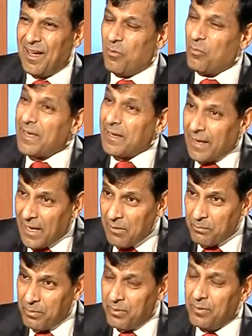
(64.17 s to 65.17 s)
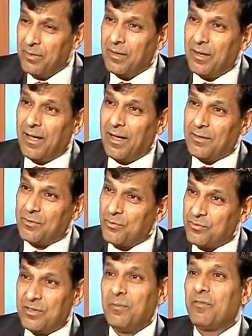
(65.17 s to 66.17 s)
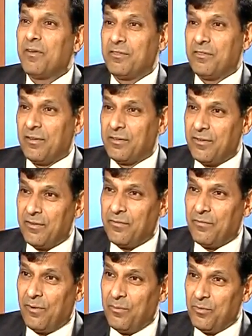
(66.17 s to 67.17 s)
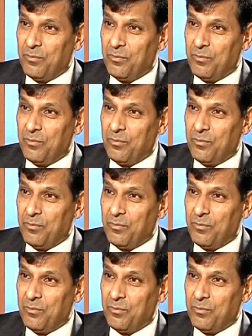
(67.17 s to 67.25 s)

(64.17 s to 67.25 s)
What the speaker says: We can help through some of our structural reforms,